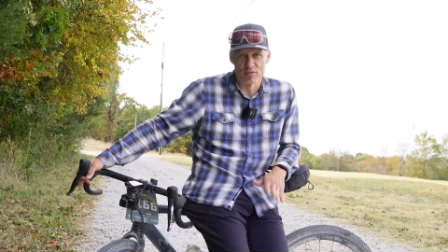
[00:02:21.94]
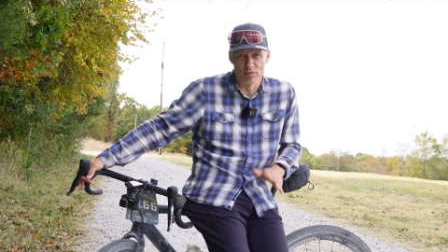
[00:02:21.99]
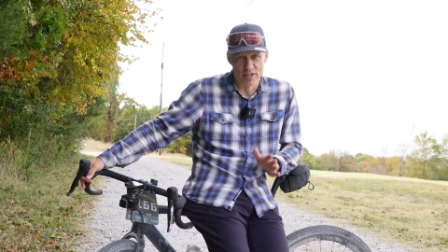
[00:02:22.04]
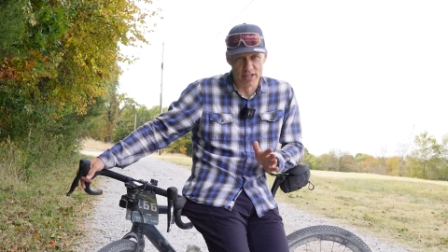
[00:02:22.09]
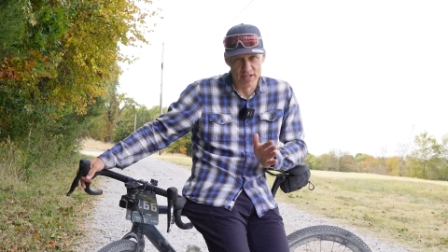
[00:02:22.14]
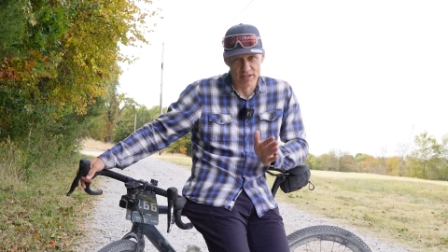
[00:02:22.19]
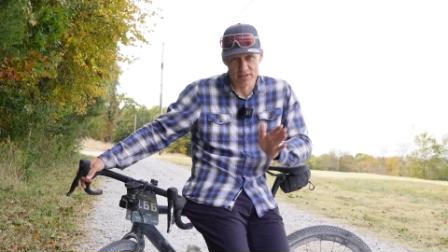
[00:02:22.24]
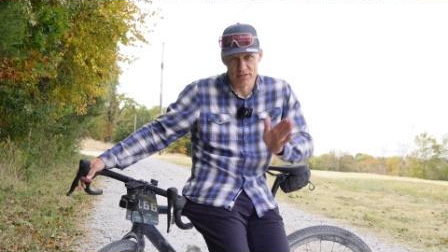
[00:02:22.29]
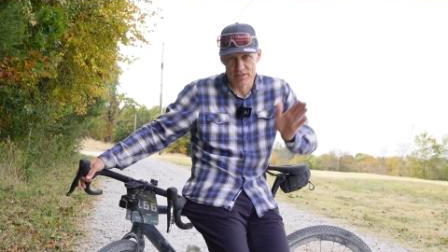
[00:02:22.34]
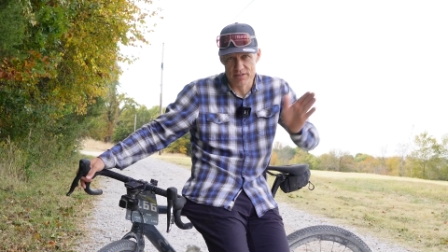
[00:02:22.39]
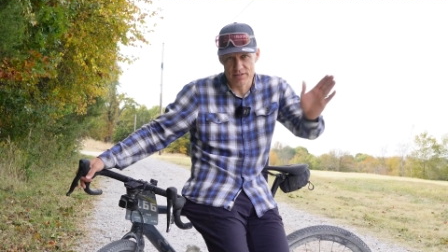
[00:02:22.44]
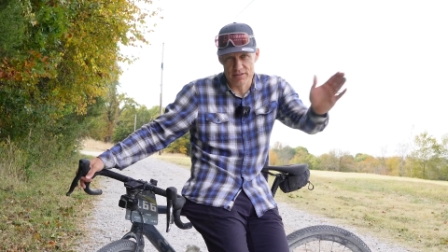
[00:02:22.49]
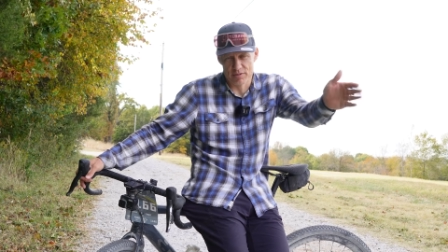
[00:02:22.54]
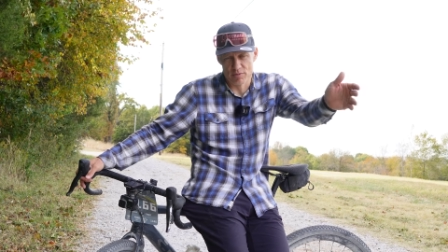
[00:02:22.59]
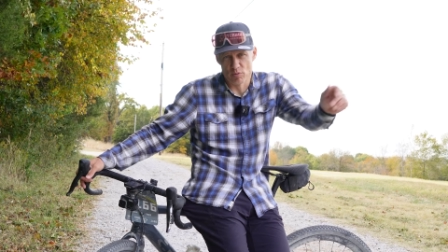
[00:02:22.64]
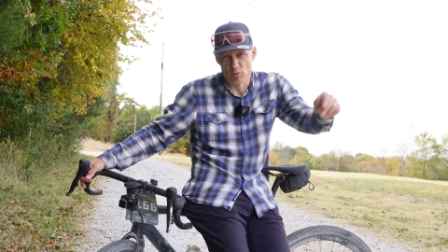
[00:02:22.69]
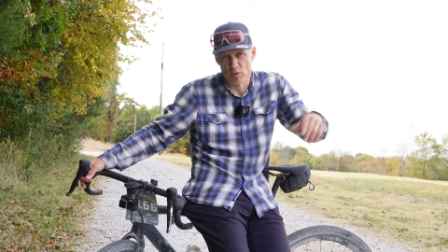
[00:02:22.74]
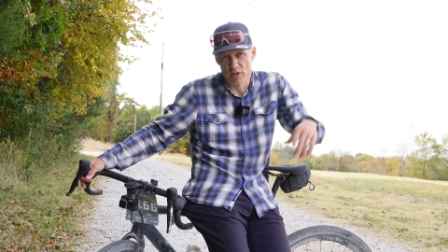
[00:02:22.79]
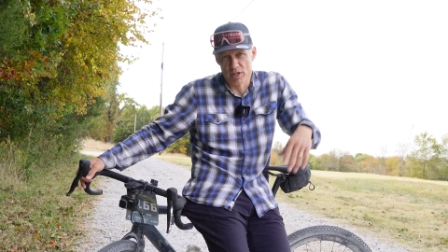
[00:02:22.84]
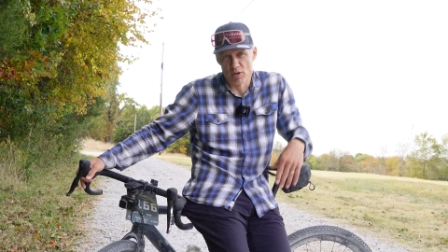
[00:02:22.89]
of riders
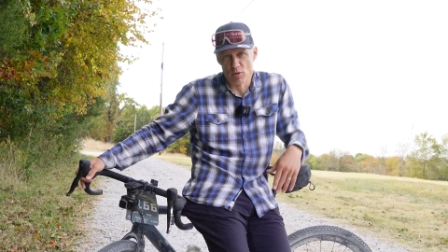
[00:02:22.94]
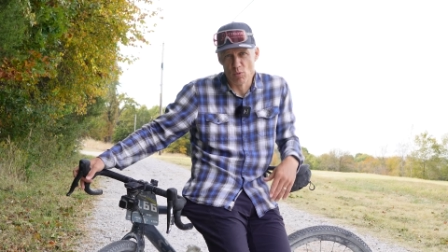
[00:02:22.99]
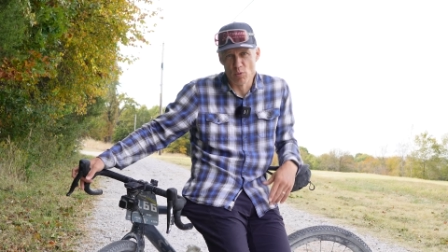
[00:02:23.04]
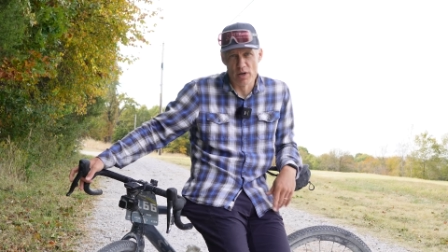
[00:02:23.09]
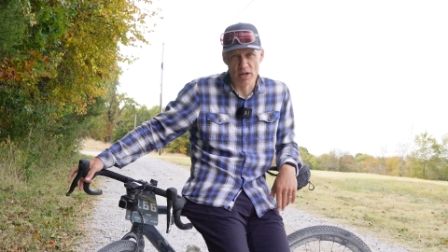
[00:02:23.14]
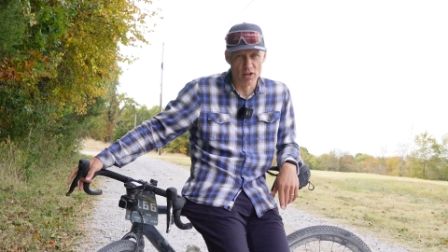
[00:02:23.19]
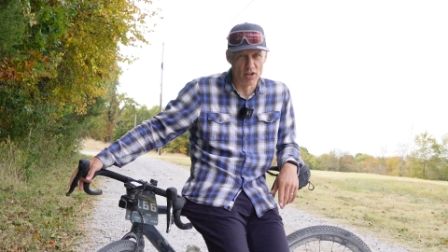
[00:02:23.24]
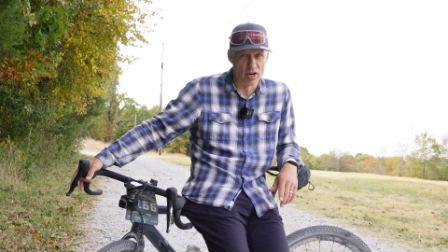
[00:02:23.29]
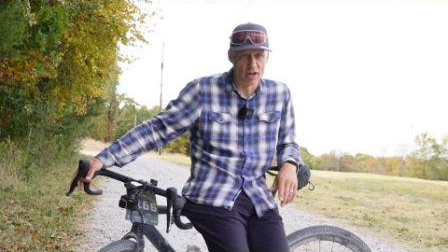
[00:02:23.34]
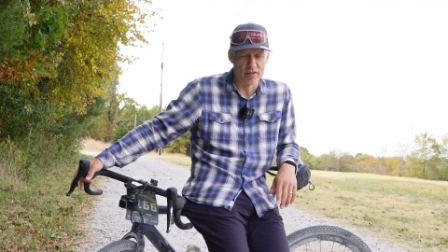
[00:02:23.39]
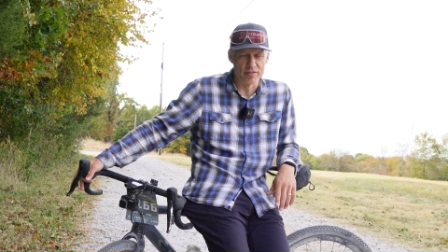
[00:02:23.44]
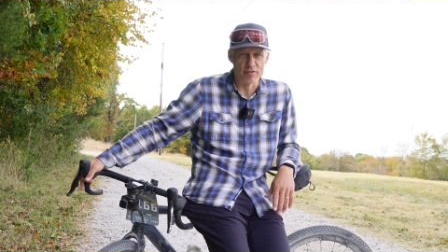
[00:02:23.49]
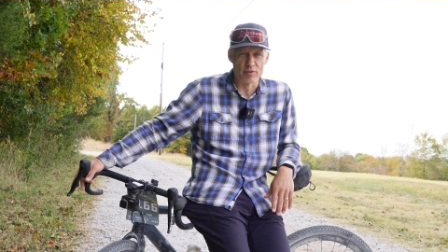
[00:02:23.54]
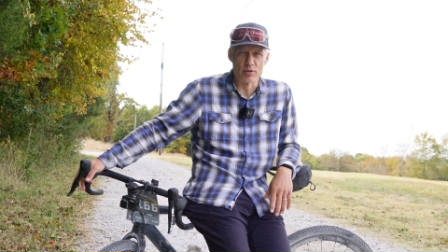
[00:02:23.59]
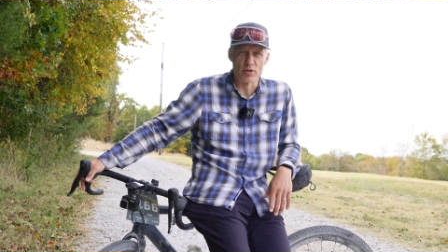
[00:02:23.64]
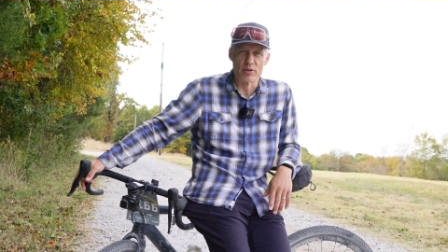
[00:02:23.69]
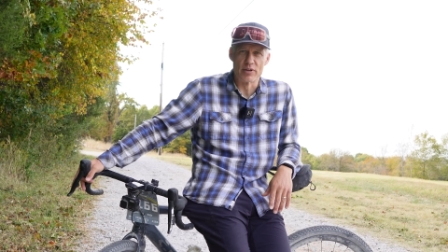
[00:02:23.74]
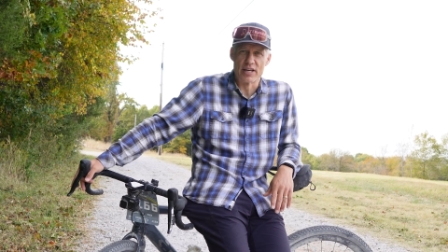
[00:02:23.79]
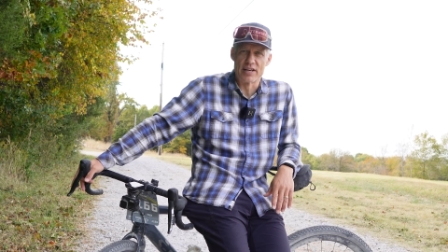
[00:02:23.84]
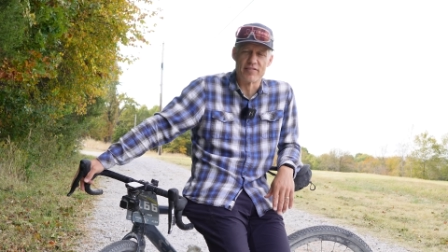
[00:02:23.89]
well off the
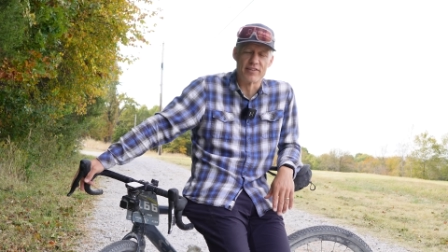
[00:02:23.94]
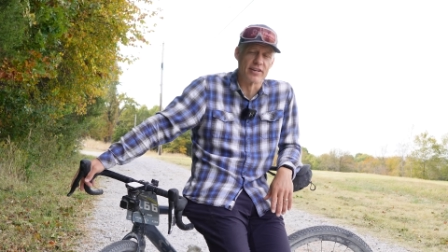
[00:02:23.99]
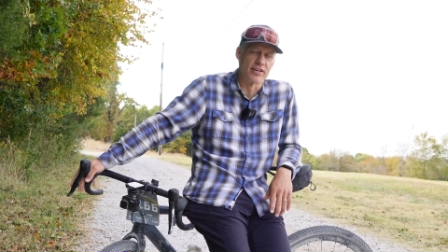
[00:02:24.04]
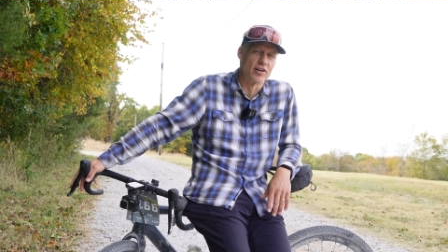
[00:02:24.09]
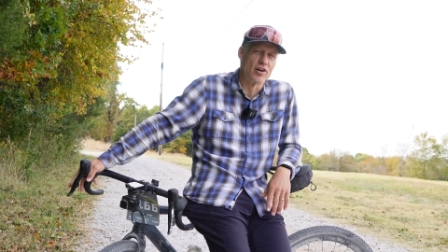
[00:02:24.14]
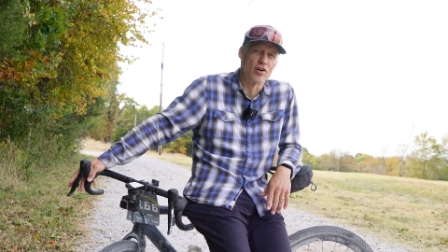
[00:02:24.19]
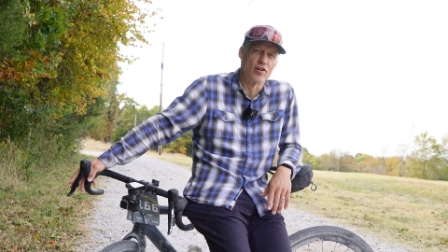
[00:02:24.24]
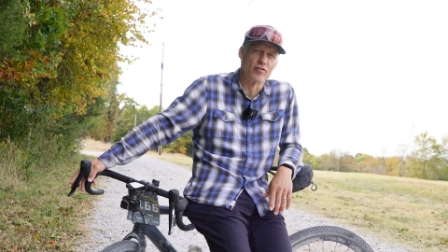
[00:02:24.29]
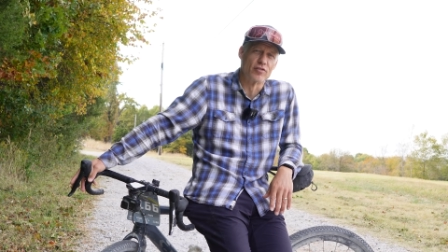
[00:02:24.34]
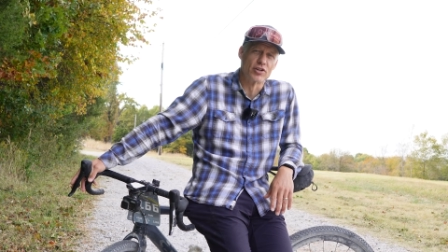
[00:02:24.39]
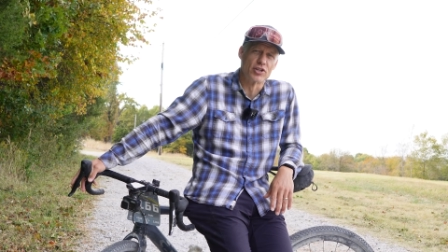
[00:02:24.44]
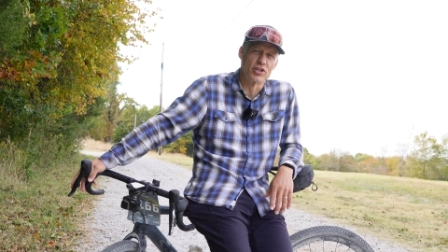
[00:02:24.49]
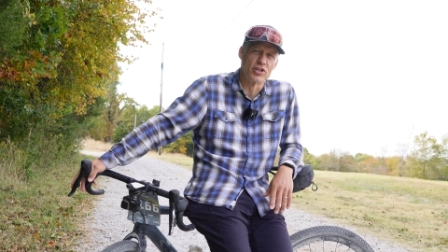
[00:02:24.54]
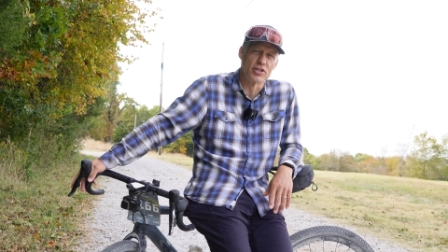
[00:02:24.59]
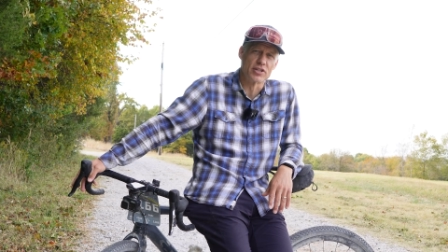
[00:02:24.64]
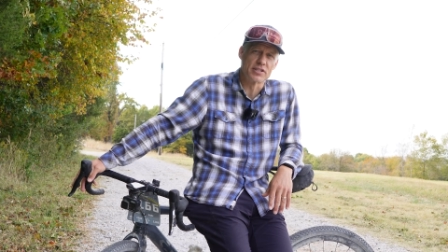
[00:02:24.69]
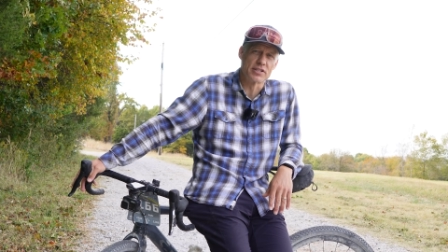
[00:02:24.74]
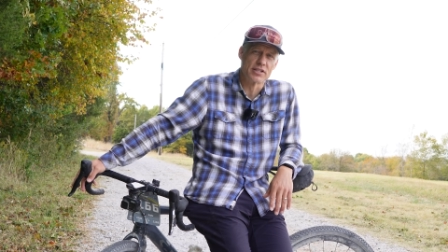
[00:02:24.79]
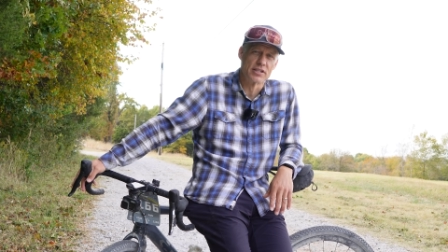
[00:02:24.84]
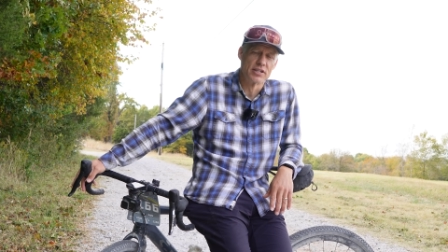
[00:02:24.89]
road having
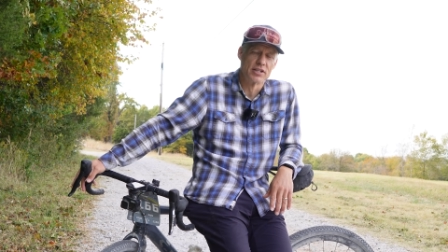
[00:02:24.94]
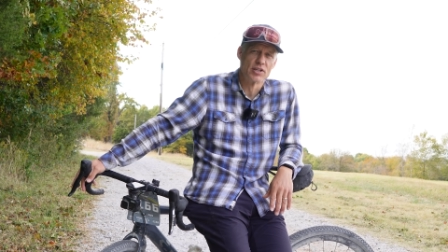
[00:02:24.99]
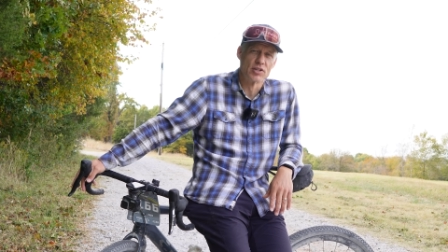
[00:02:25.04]
overcooked